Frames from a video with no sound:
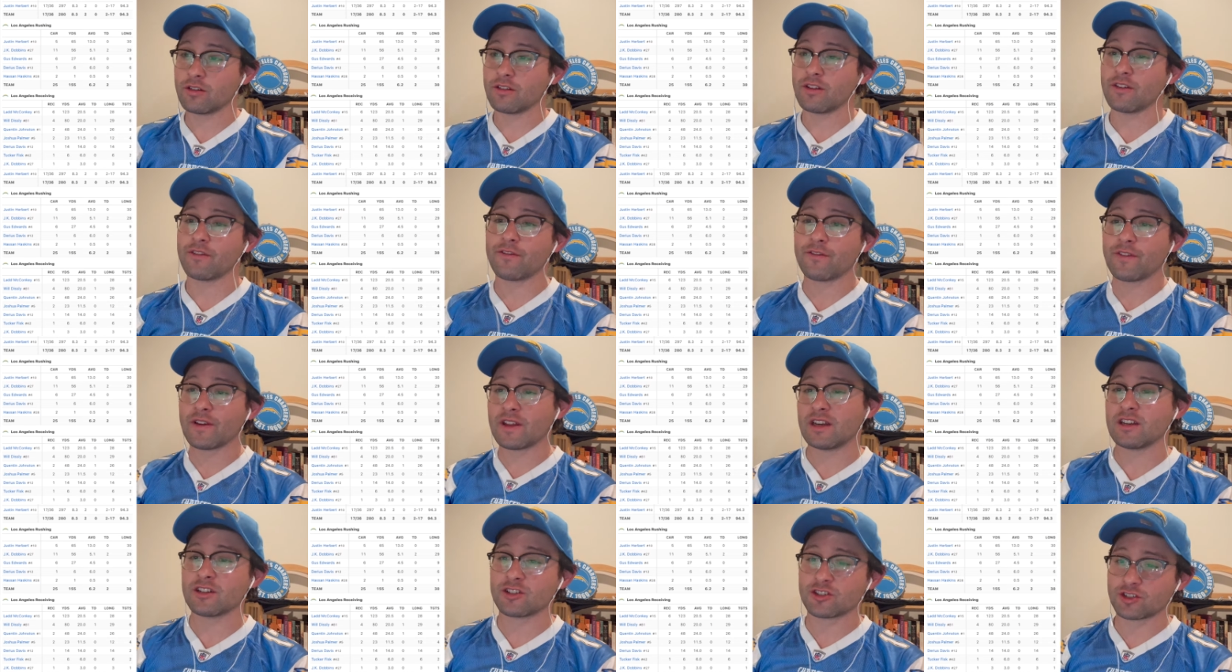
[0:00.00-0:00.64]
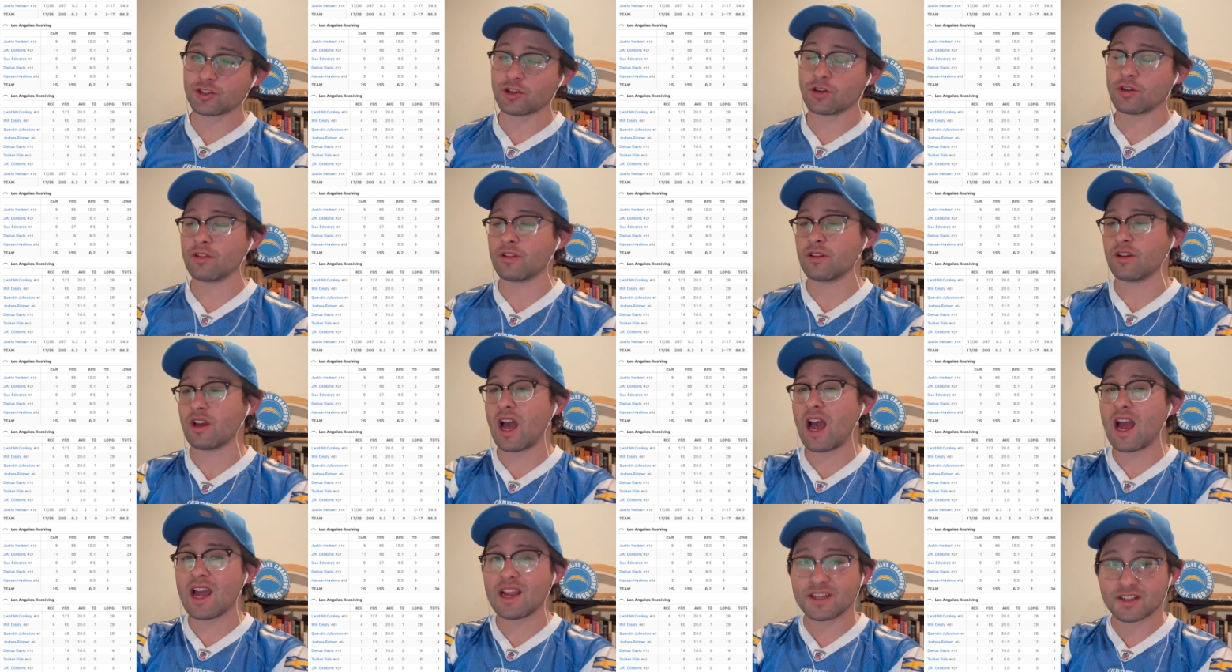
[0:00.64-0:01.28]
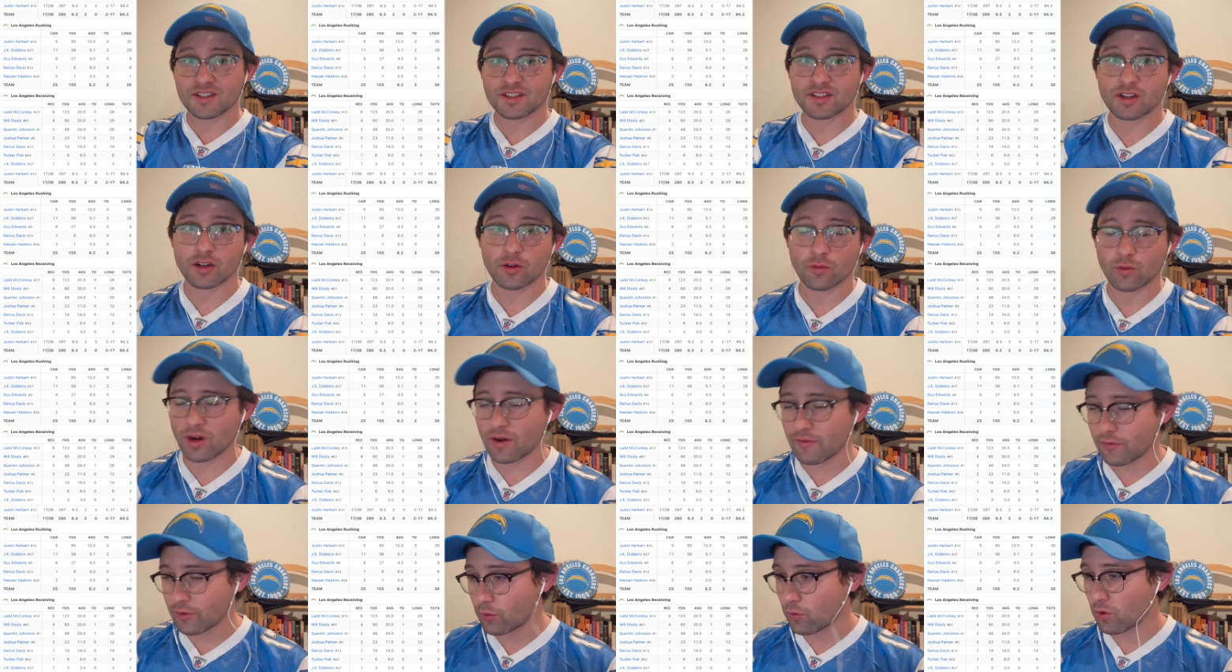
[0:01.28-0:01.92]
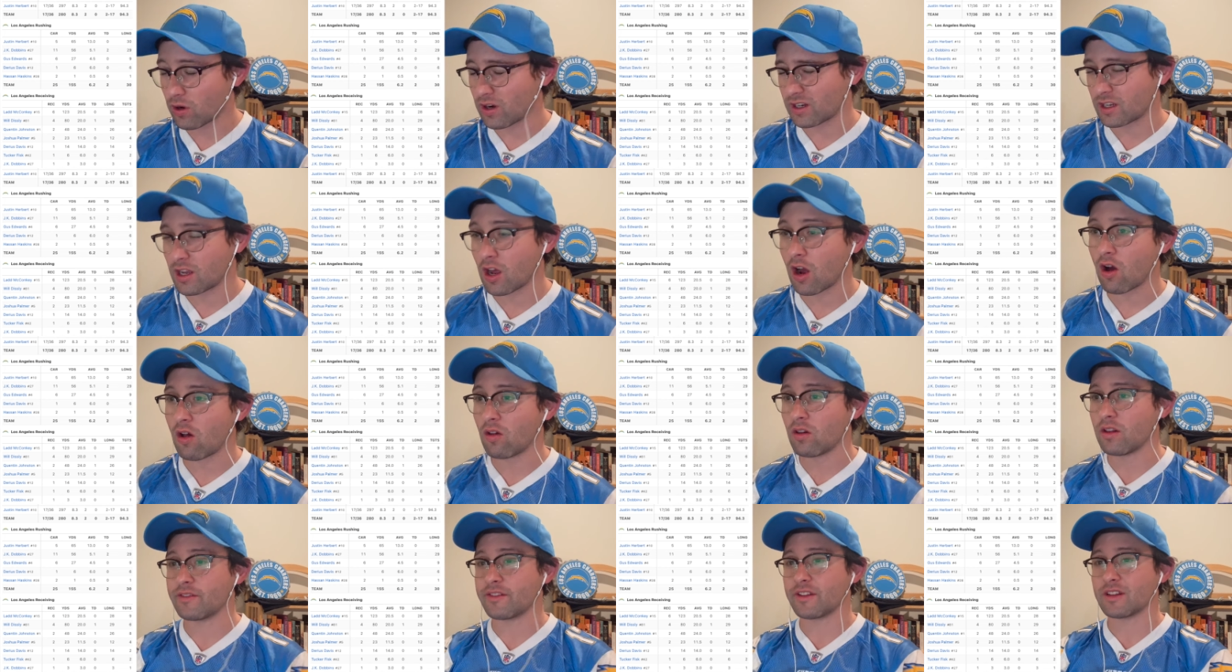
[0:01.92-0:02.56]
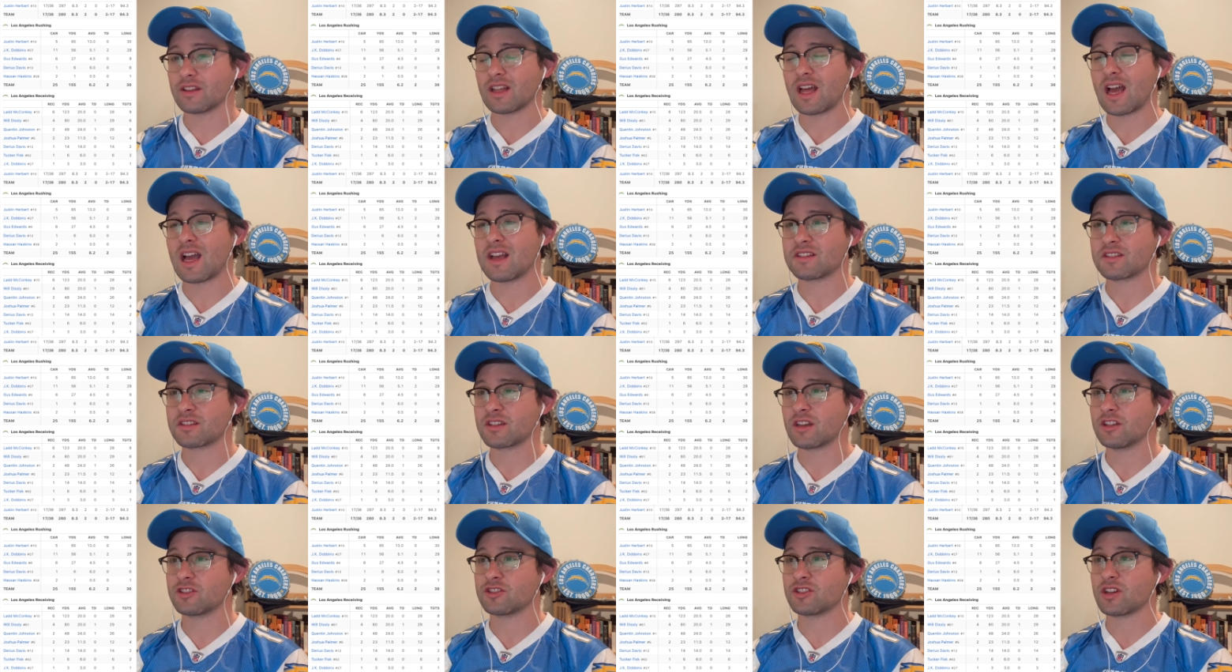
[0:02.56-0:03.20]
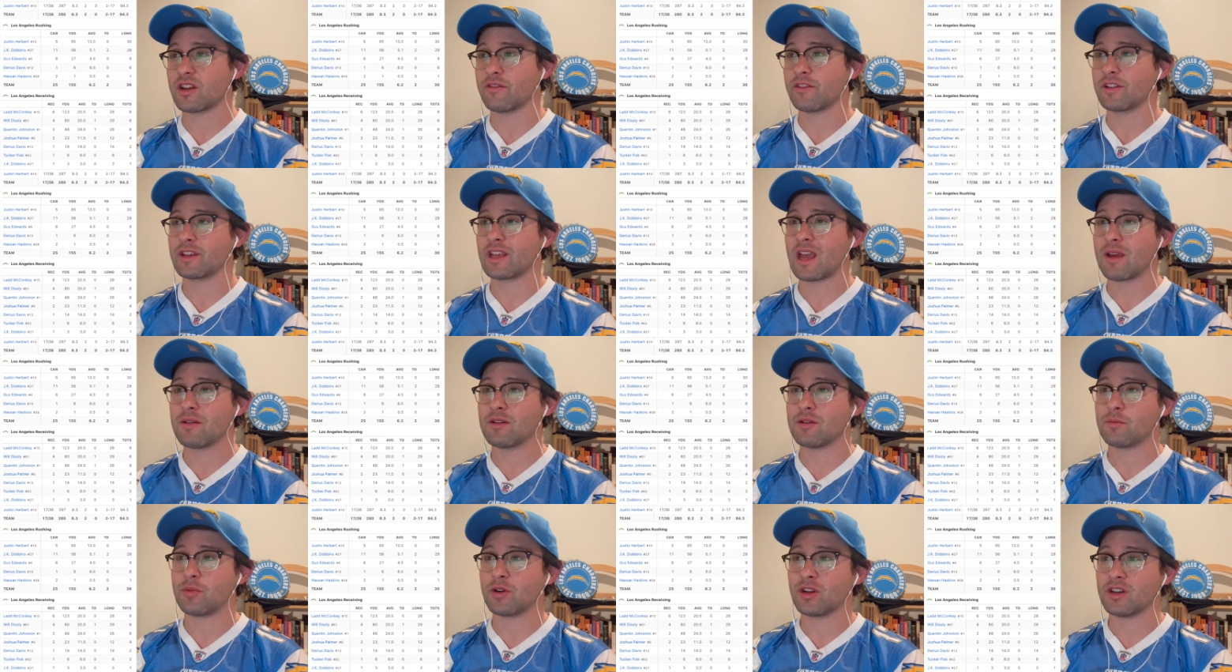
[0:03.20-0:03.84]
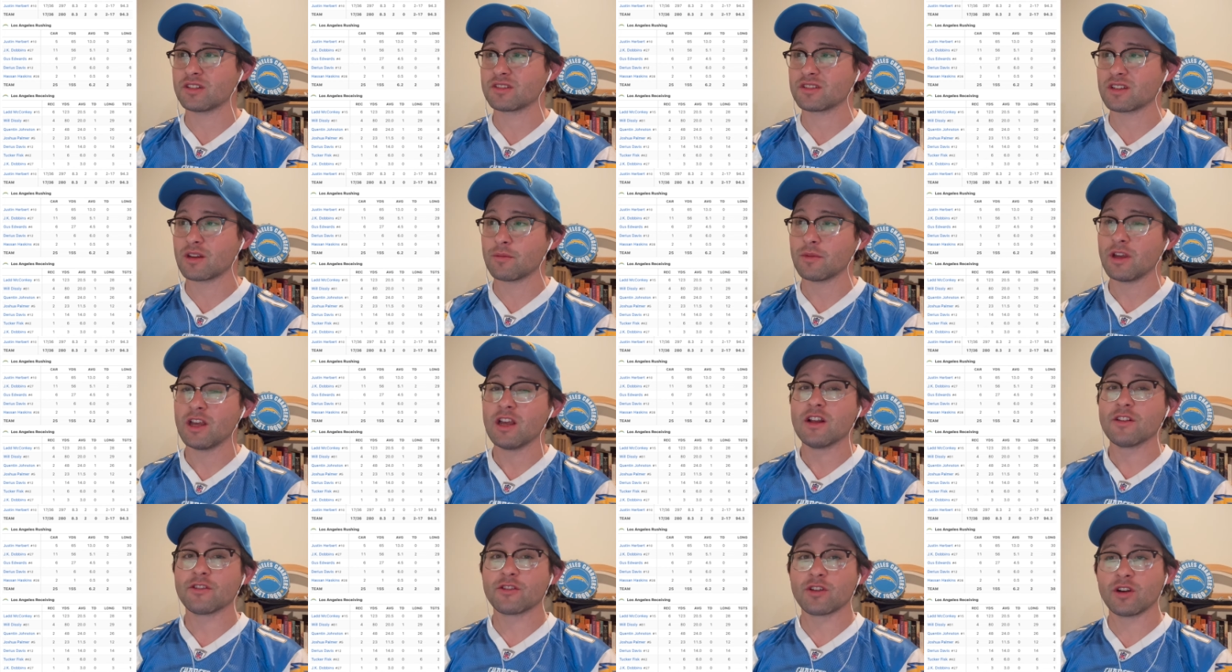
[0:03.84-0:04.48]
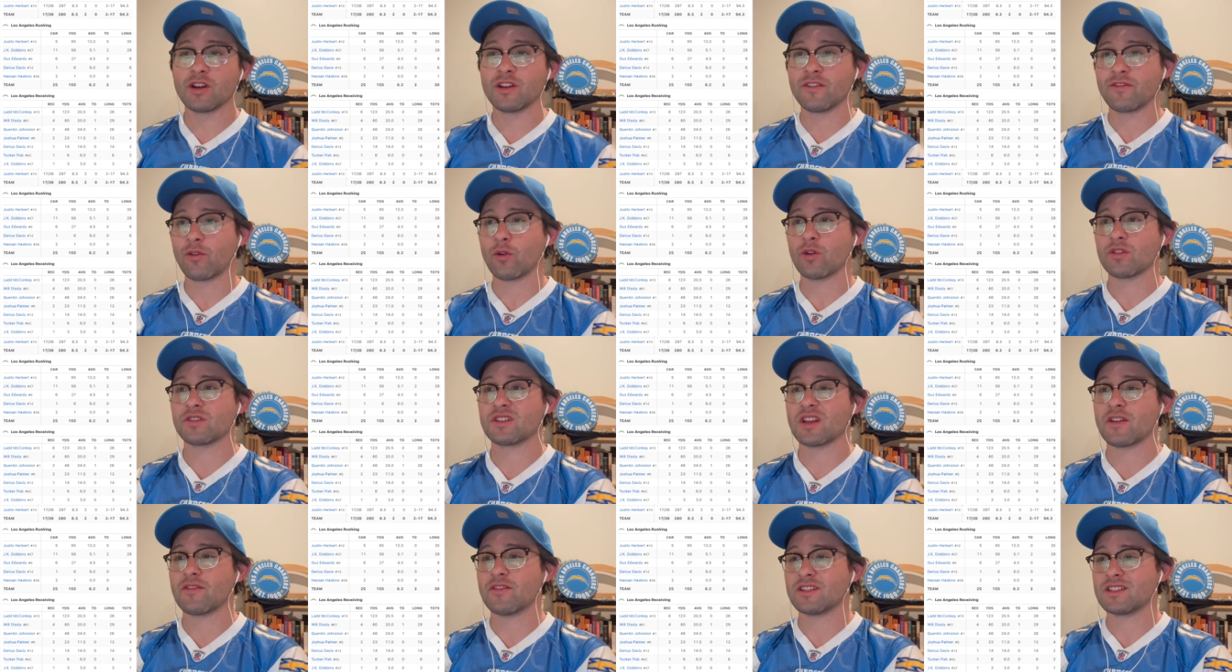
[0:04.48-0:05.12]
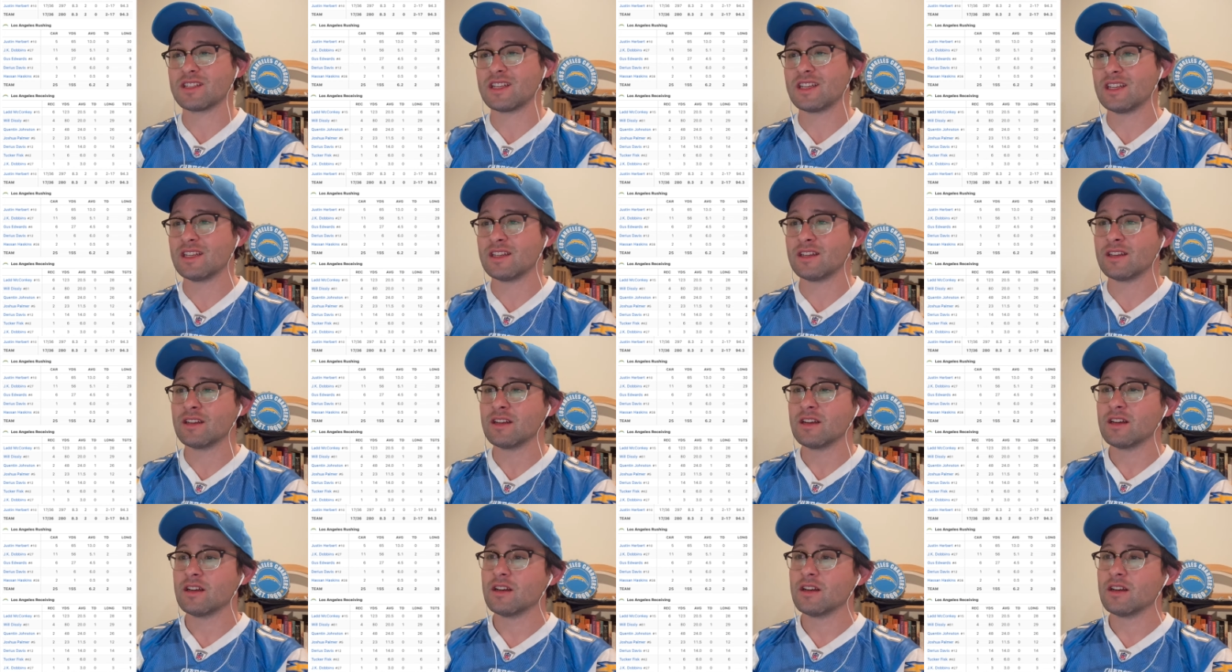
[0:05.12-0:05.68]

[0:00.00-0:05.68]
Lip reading: the finisher, the icer, whatever you want to call it, the last touchdown of the game to put us up 34-17